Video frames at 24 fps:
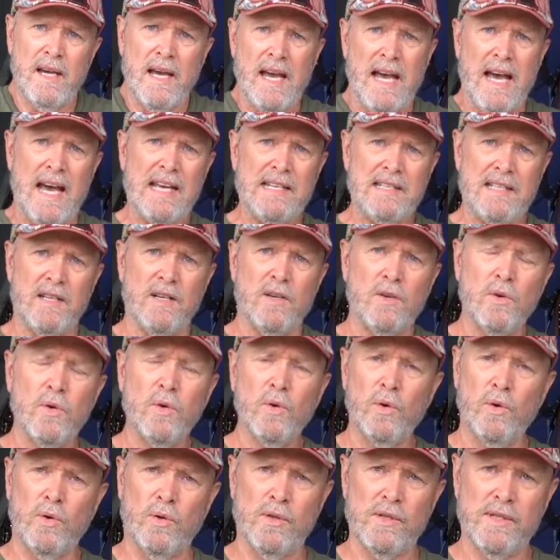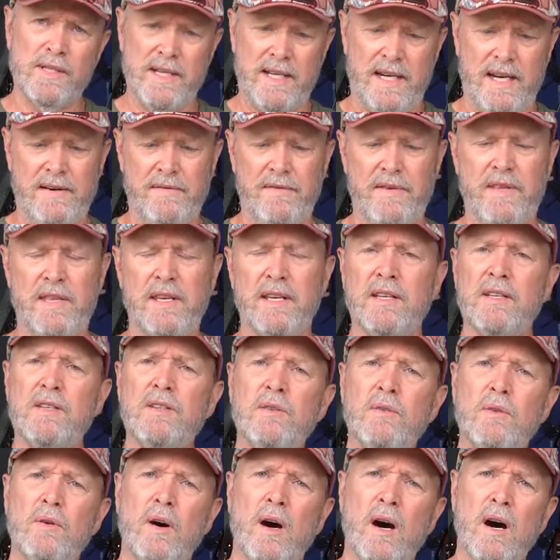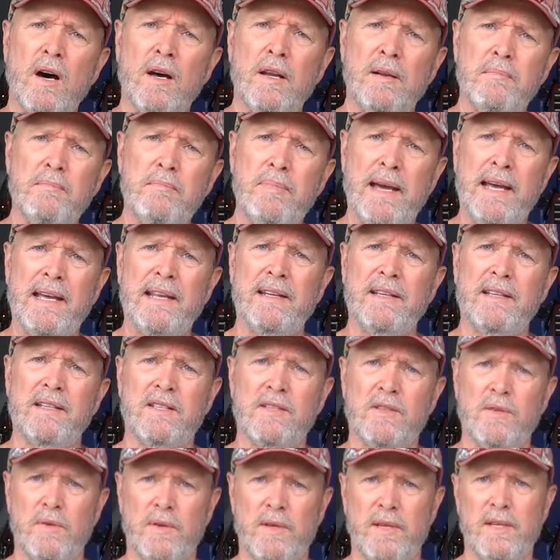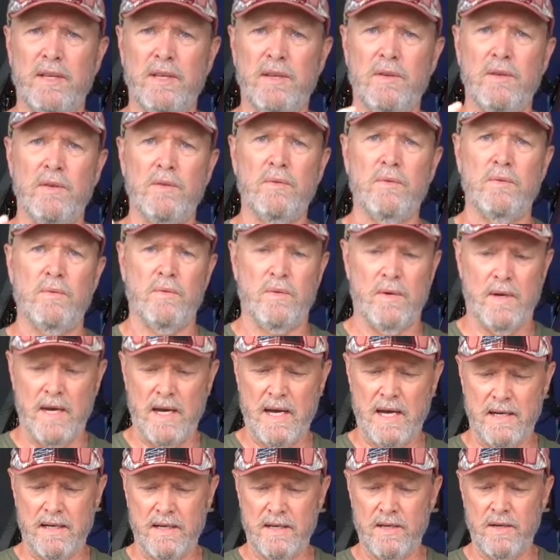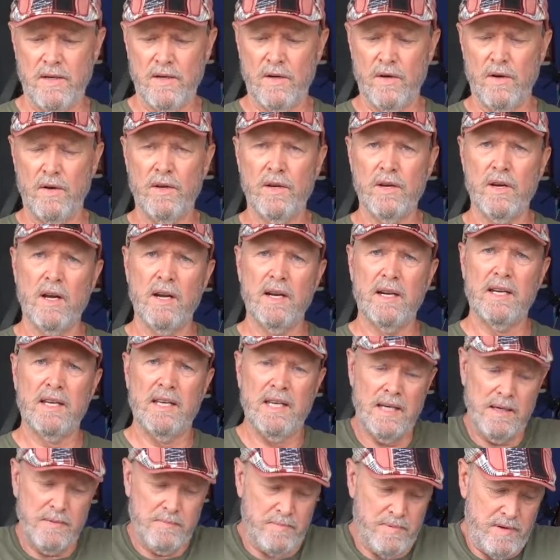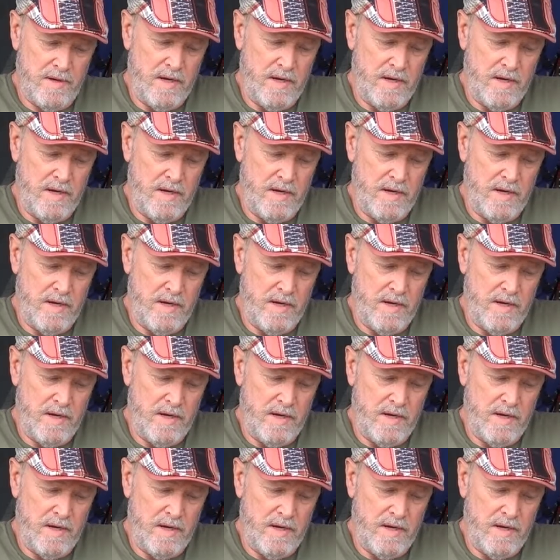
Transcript: as it cools and everything, to on bend. So you got to keep